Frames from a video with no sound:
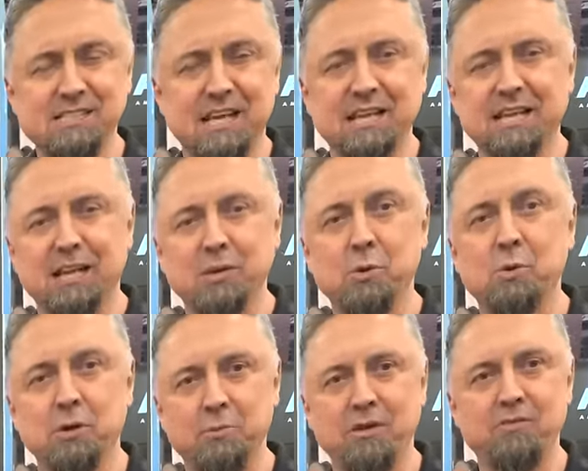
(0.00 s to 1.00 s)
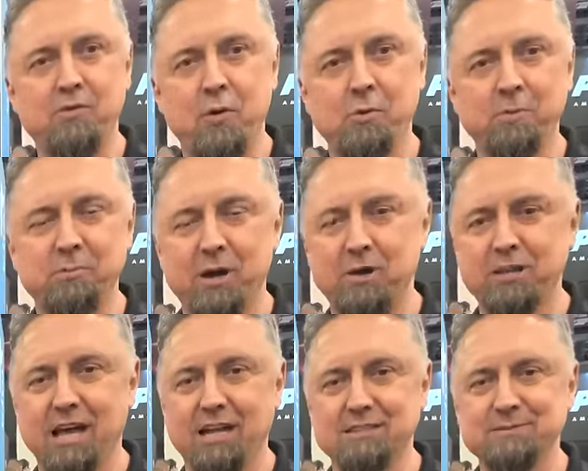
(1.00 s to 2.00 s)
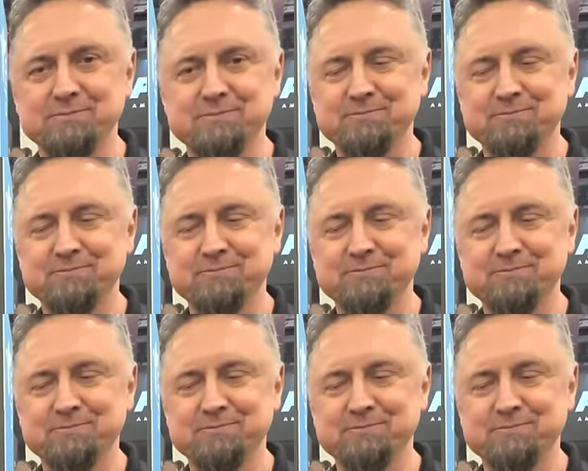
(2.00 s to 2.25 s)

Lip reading: and you will be informed about that.